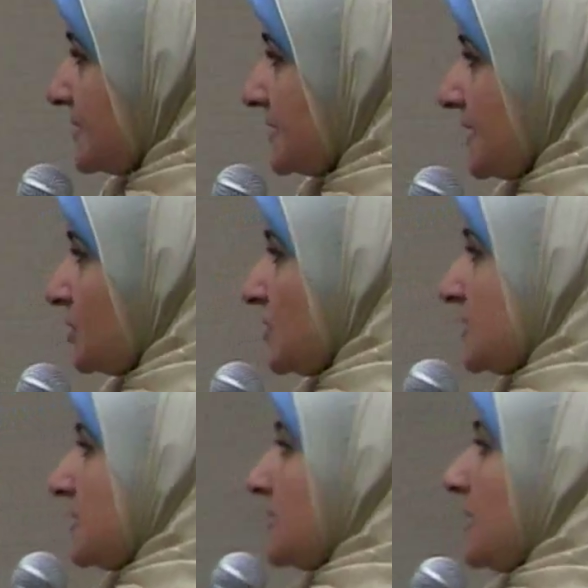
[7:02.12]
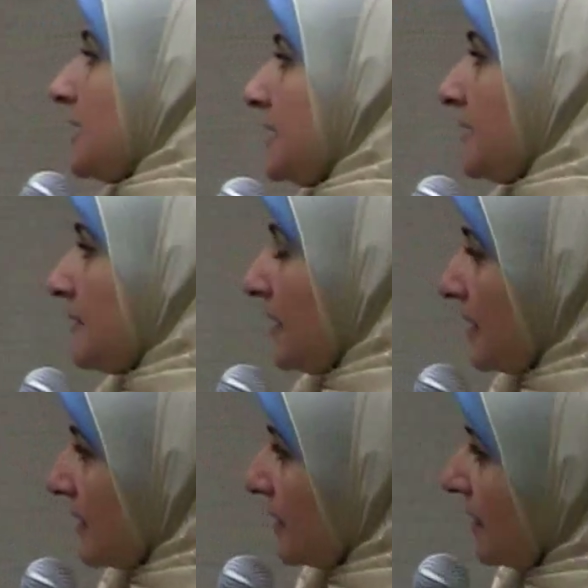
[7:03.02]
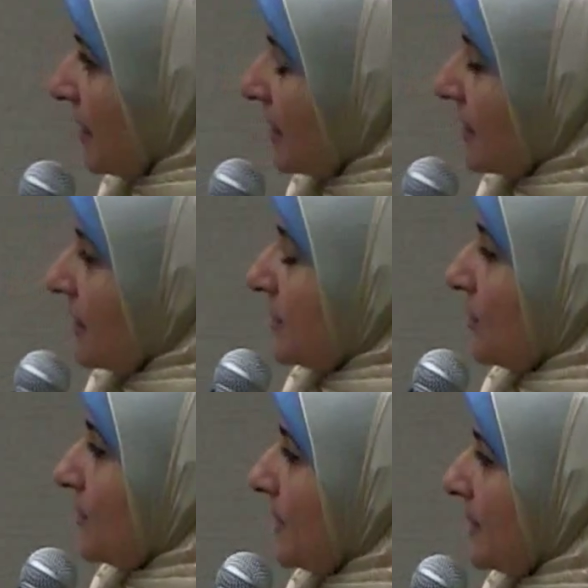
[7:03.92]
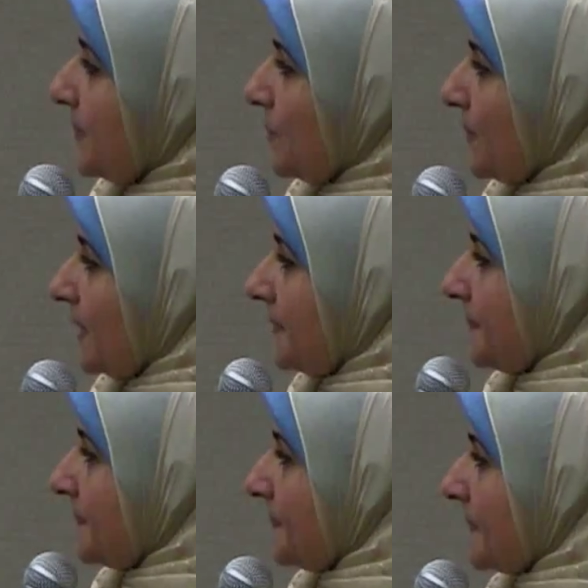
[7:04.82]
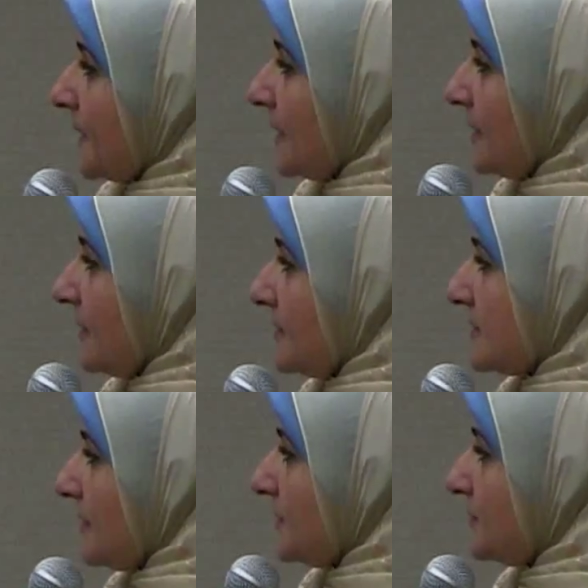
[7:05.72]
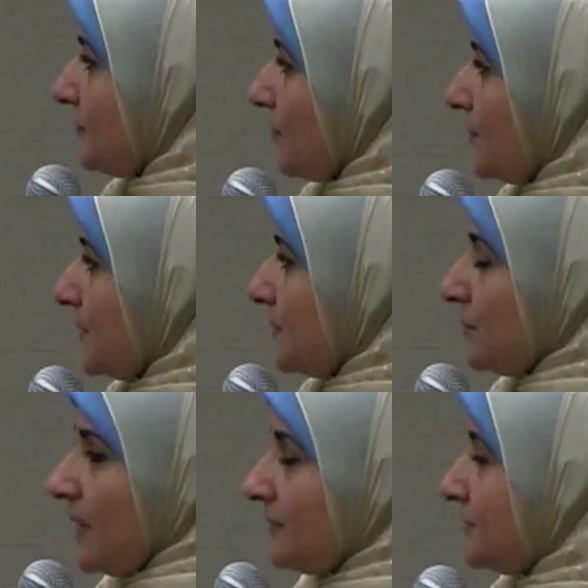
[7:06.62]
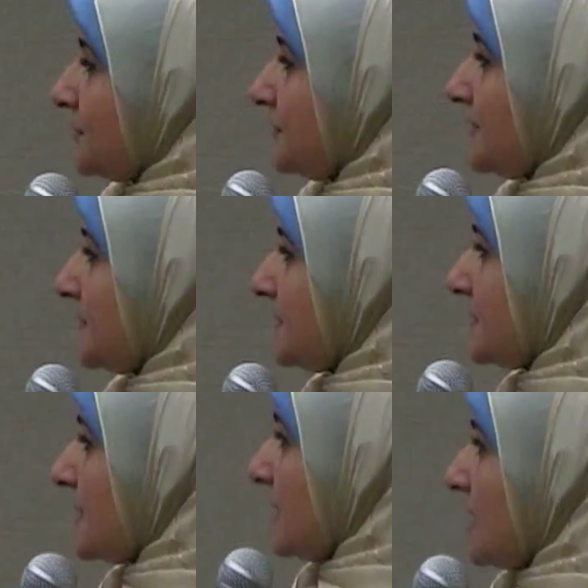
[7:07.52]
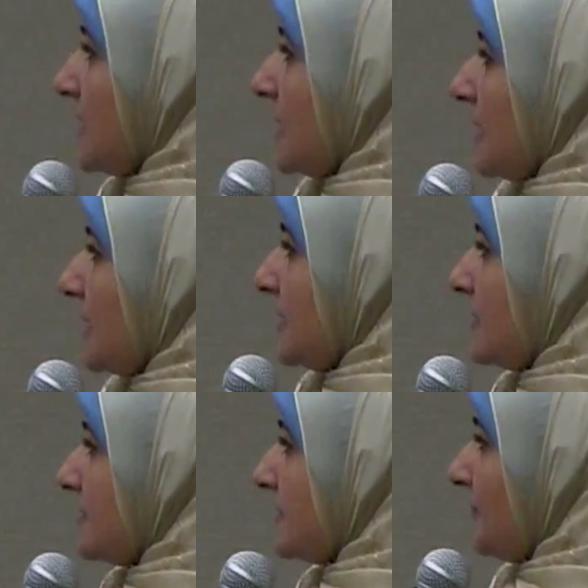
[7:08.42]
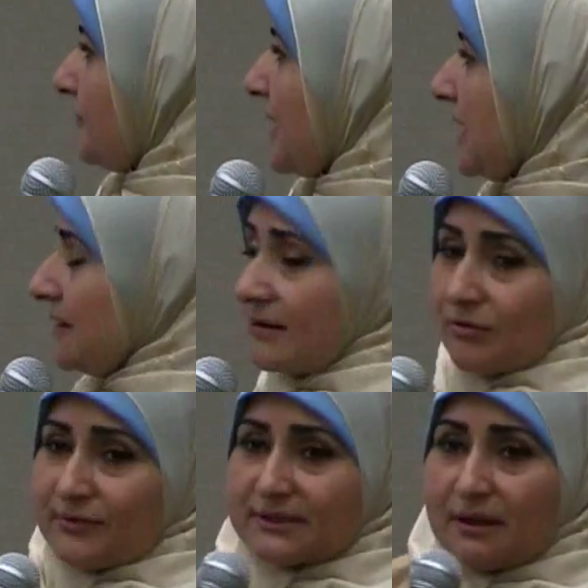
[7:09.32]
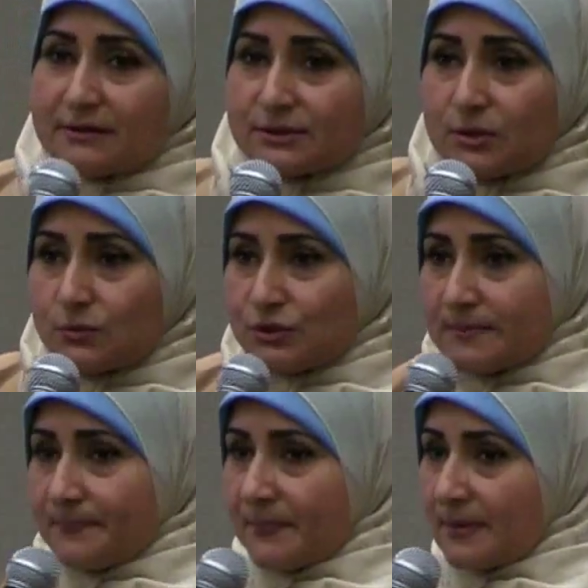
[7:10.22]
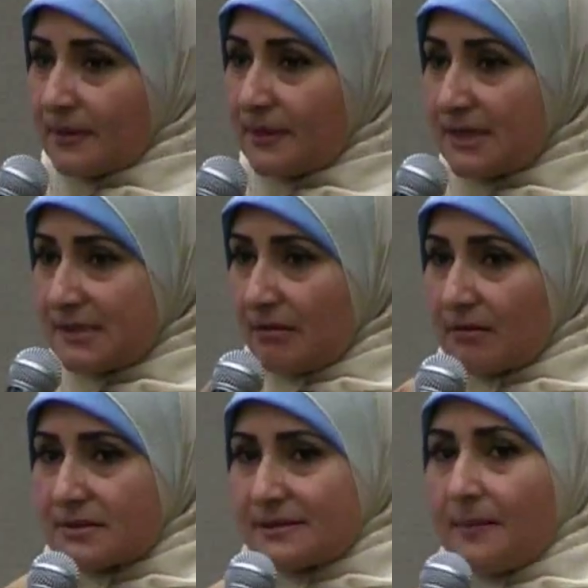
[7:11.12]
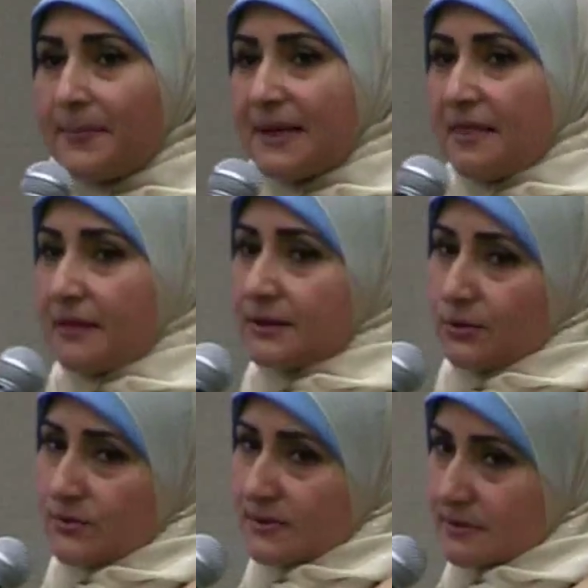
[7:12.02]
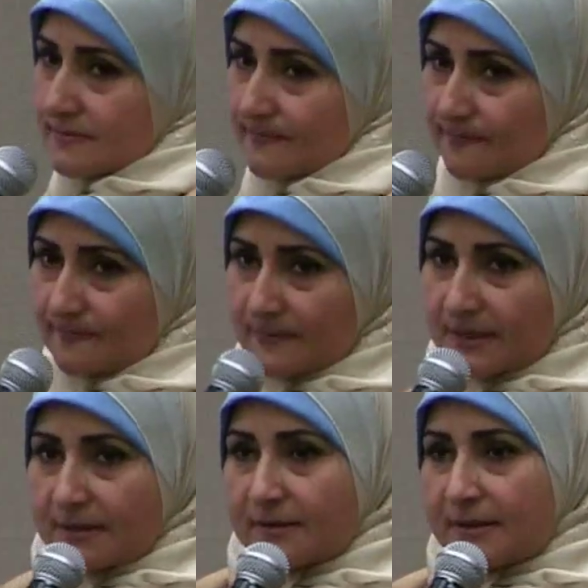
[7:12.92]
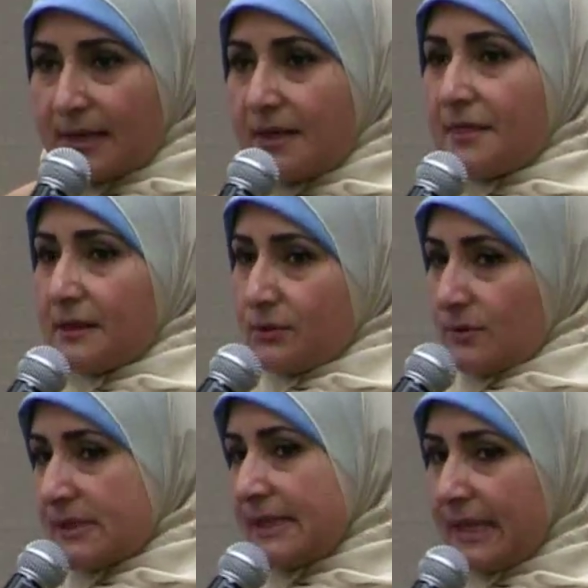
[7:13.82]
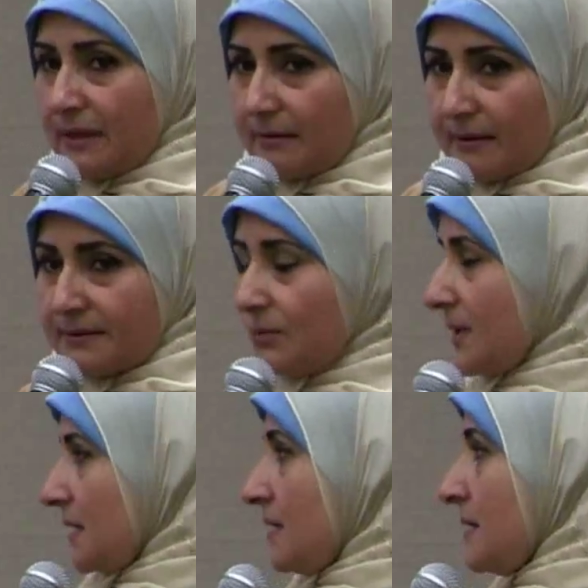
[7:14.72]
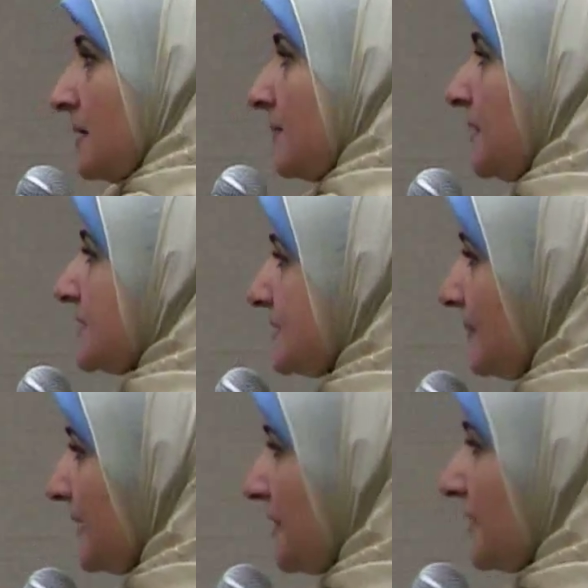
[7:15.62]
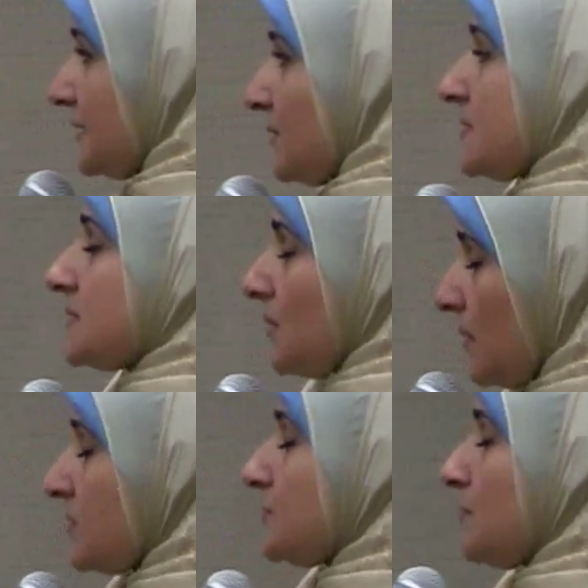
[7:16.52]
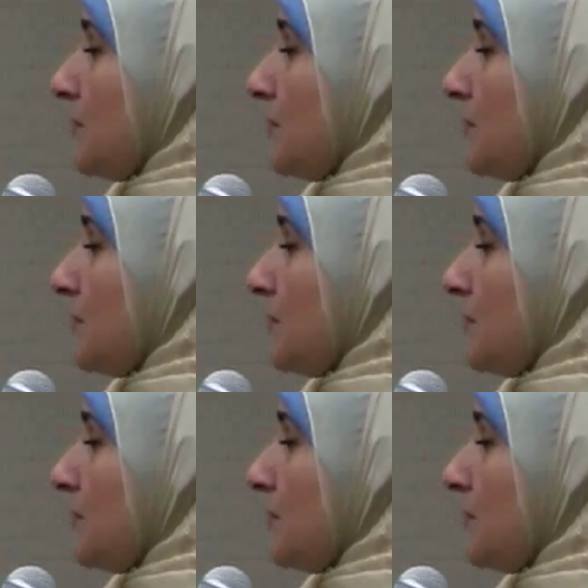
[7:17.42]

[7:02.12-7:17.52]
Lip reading: stages, and here is the normal pupa, and here is the deformed pupa after treatment, and here is failure of adult occlusion. These are sublethal doses. The lethal doses kill right away, but the sublethal doses also